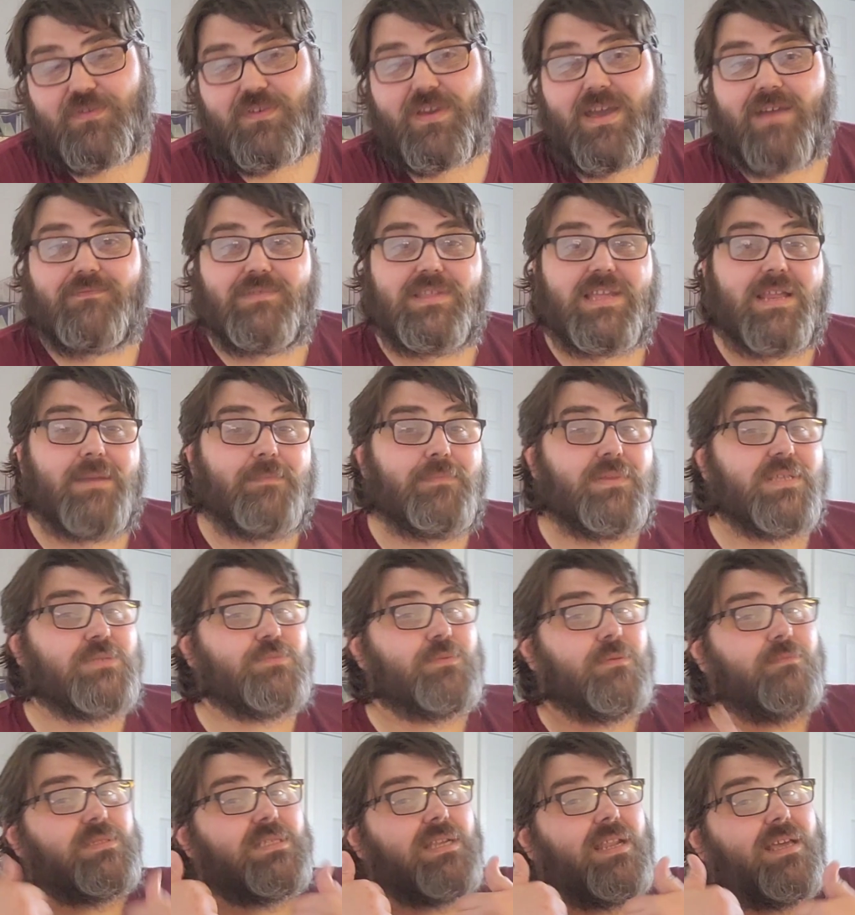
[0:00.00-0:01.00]
If you haven't yet, please
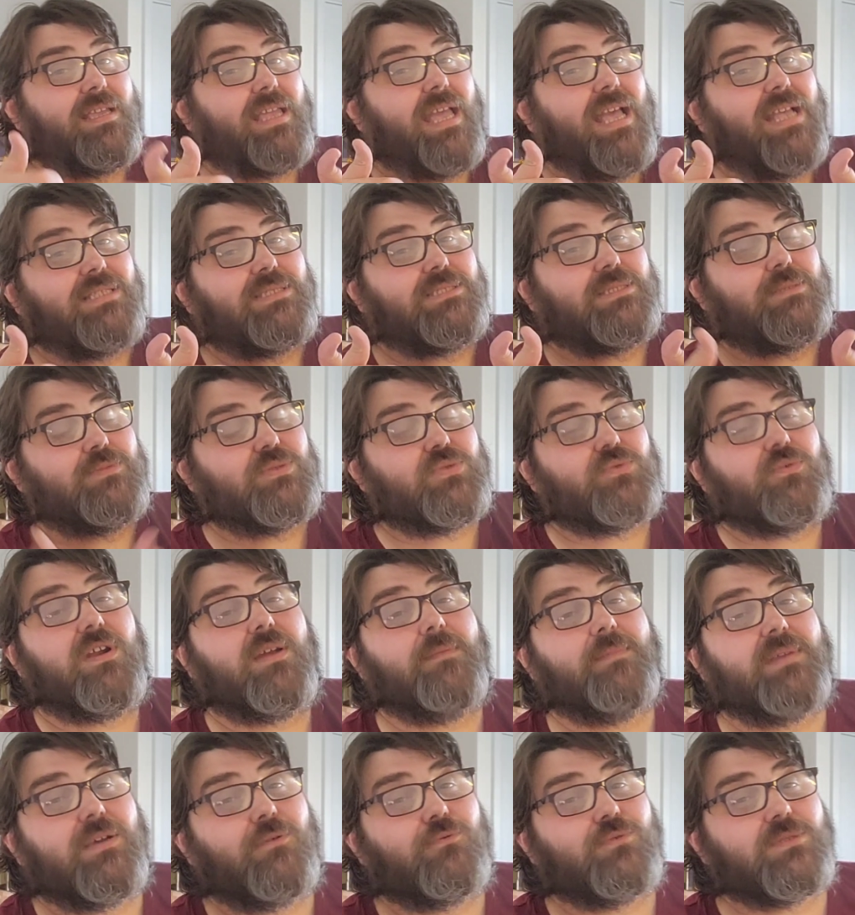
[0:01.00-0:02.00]
remember to like and
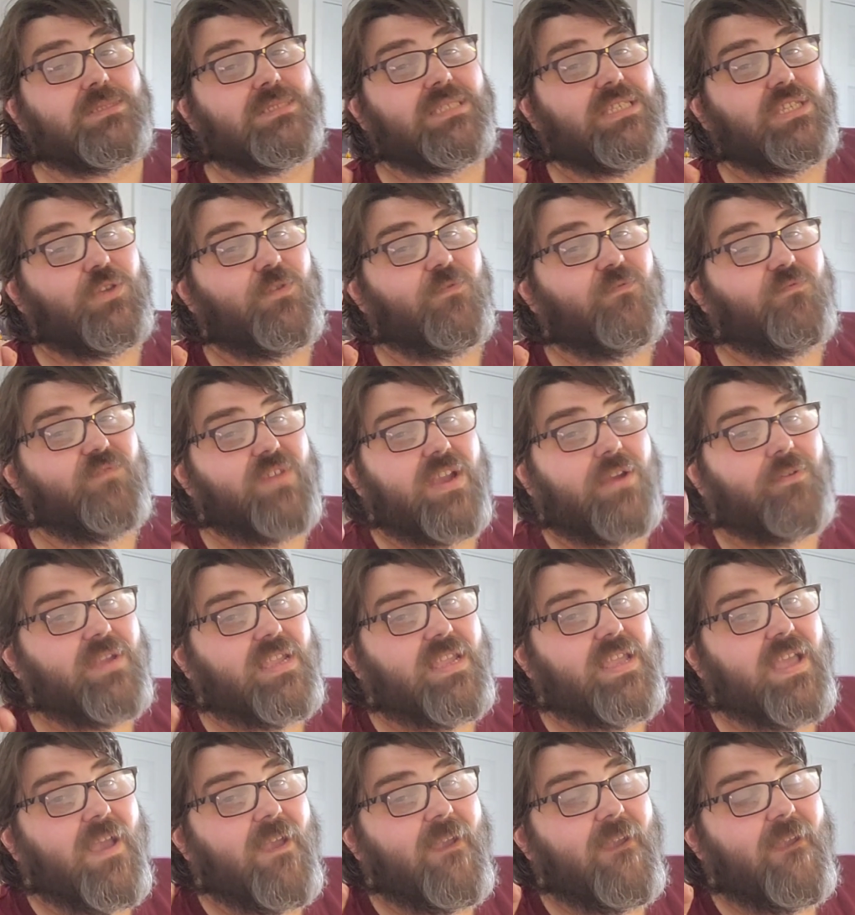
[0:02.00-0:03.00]
subscribe, and I will see you
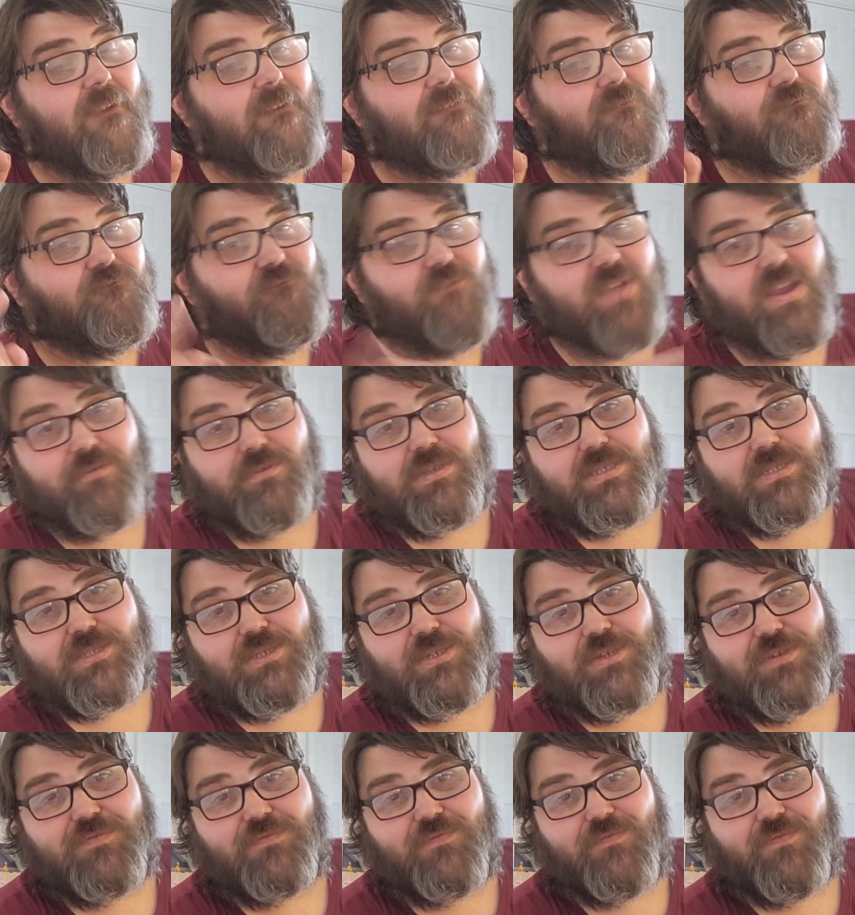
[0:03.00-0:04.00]
very, very
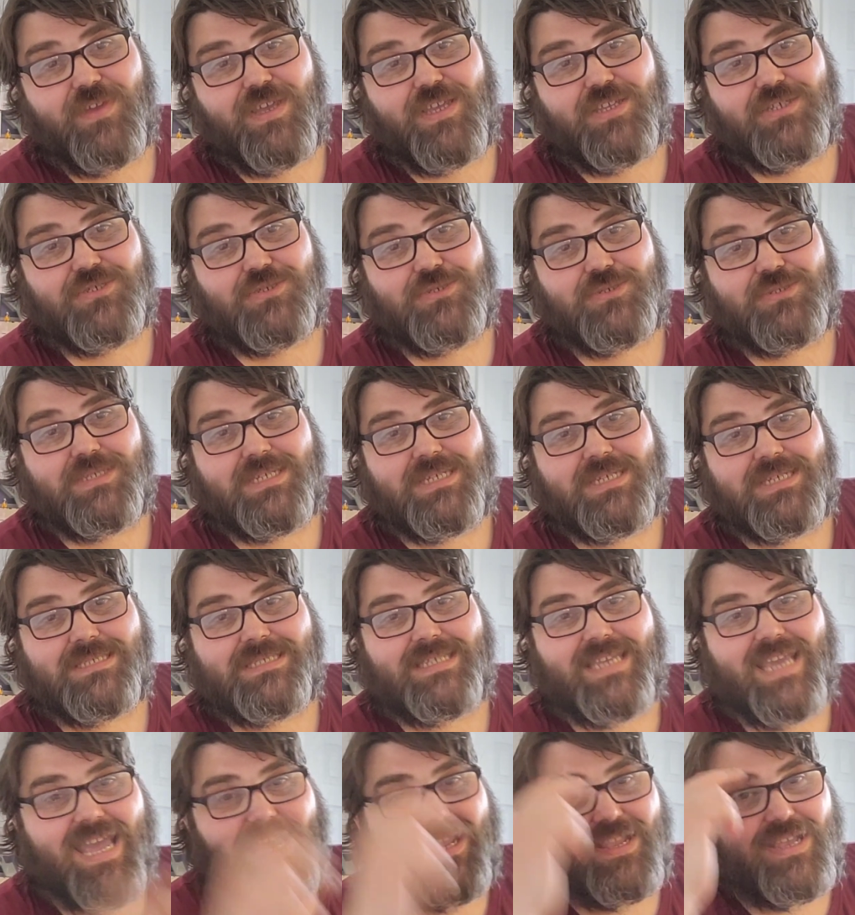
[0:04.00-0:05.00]
soon for issue
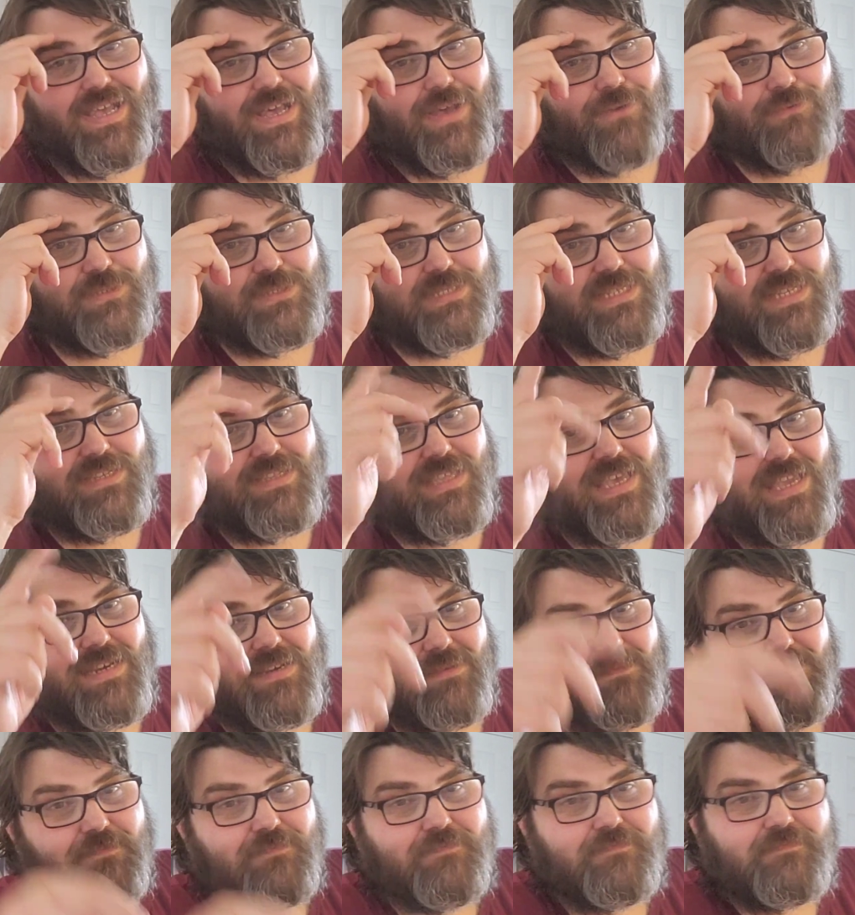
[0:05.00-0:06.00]
68. I will see you
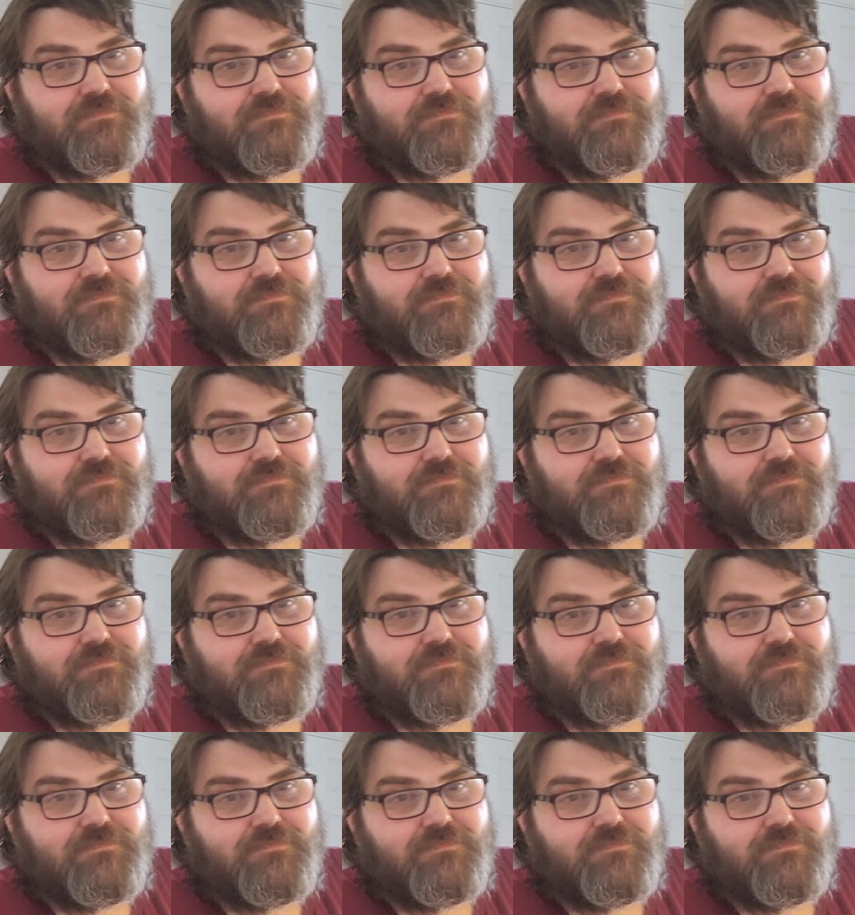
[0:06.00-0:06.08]
then.